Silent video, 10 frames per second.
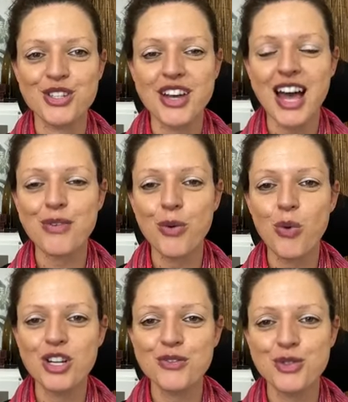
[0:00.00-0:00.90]
So have a
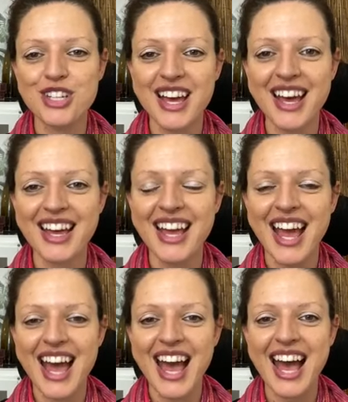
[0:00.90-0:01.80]
wonderful day,
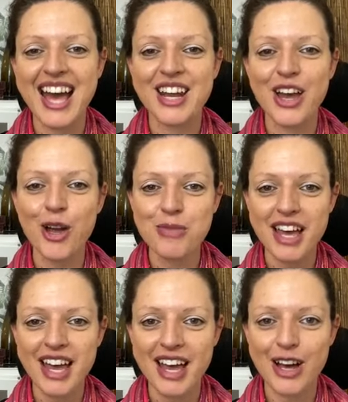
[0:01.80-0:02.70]
and I hope
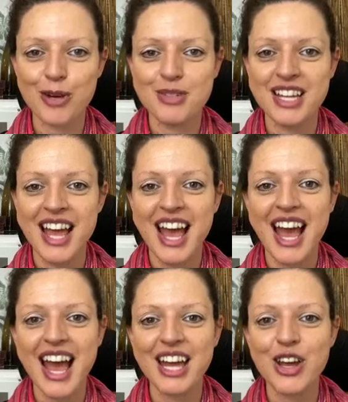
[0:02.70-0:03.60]
that helped,
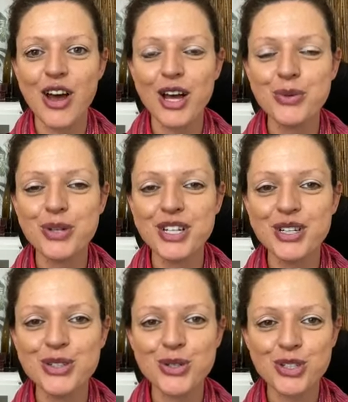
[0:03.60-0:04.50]
and I
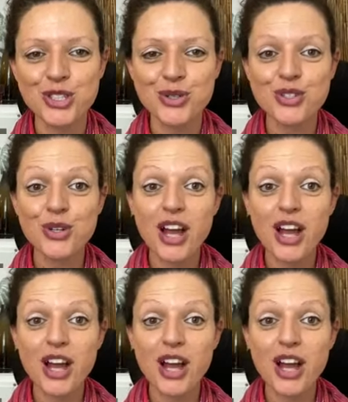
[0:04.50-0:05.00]
will talk to you all soon.